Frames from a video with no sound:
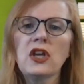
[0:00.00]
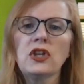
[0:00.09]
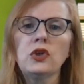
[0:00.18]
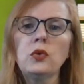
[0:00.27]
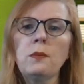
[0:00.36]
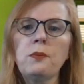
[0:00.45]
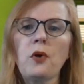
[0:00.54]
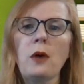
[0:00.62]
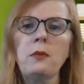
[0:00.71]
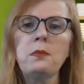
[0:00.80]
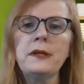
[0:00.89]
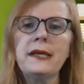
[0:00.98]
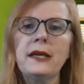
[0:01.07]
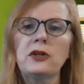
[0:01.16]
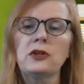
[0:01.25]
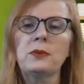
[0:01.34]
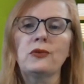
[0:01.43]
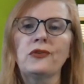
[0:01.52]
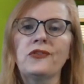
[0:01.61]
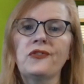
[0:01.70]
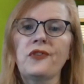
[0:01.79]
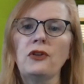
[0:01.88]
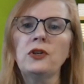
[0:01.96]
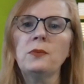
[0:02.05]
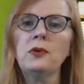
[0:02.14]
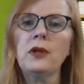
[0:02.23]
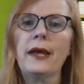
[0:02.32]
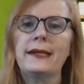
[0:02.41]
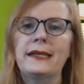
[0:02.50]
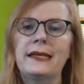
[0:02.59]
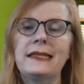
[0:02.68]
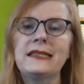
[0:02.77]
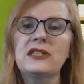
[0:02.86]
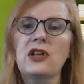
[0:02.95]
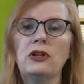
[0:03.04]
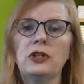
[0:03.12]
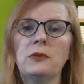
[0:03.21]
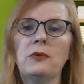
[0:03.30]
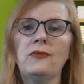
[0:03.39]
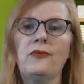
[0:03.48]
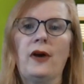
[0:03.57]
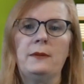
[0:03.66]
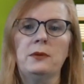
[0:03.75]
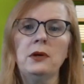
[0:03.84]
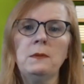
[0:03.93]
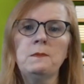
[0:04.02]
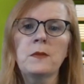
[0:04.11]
You will probably hear about soluble and insoluble fiber.